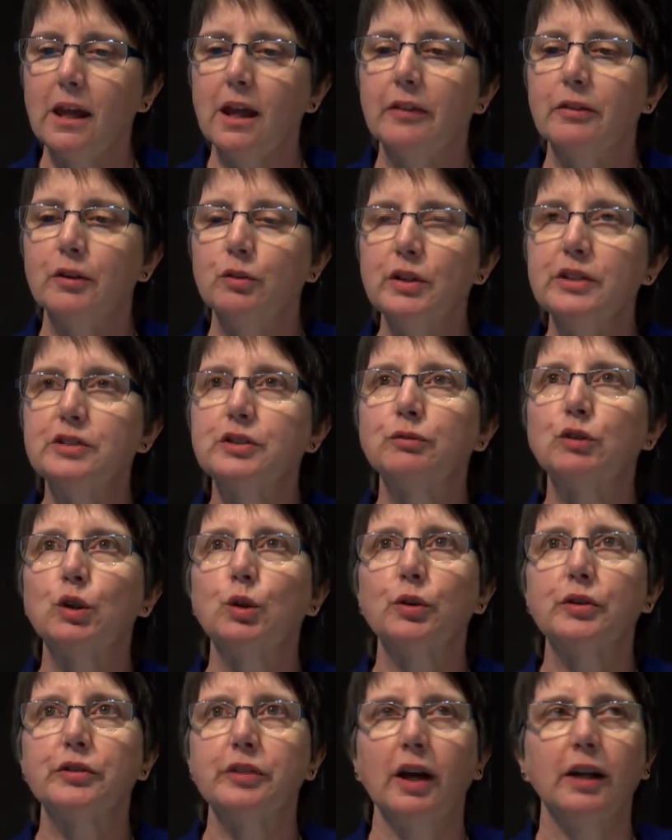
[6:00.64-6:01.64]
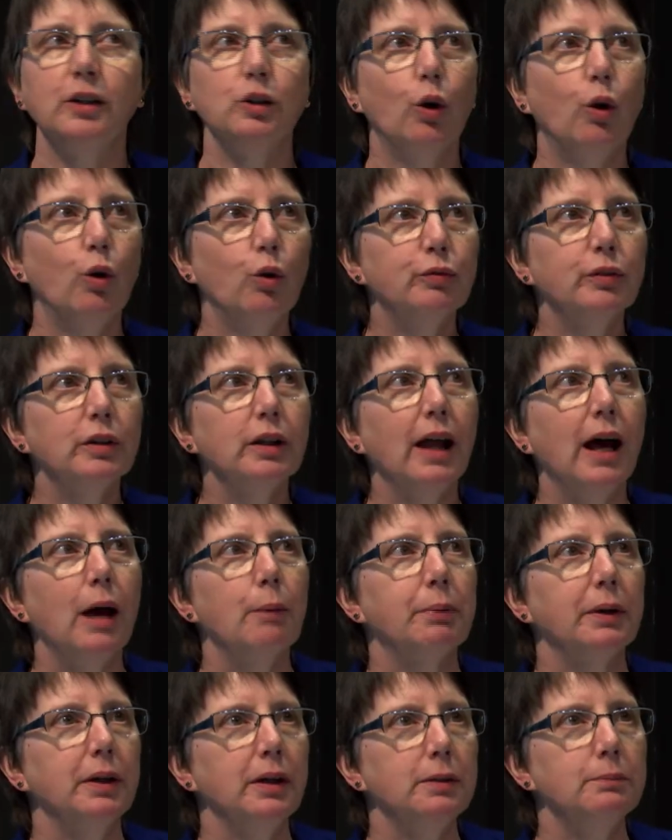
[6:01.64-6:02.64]
There is, of course, an
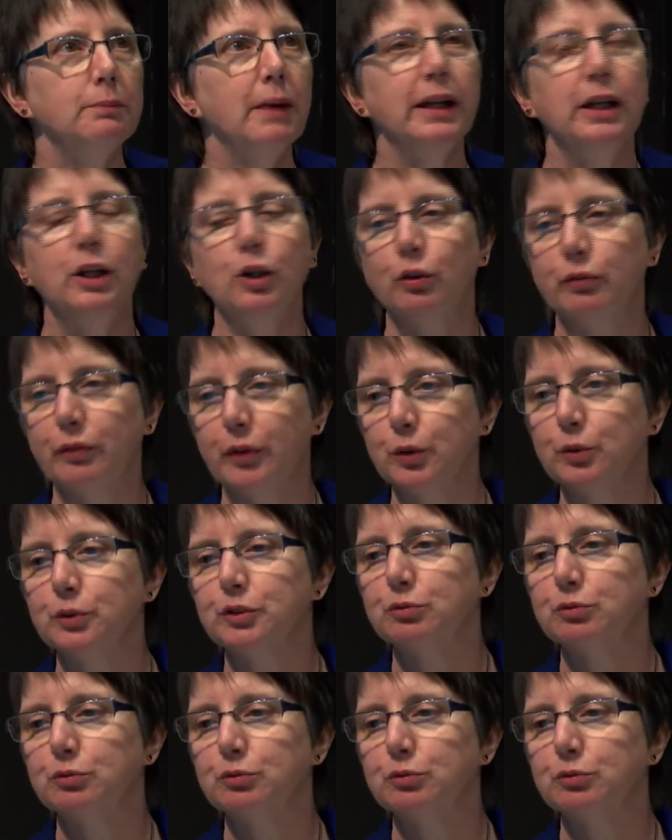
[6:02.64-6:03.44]
overlap in many of those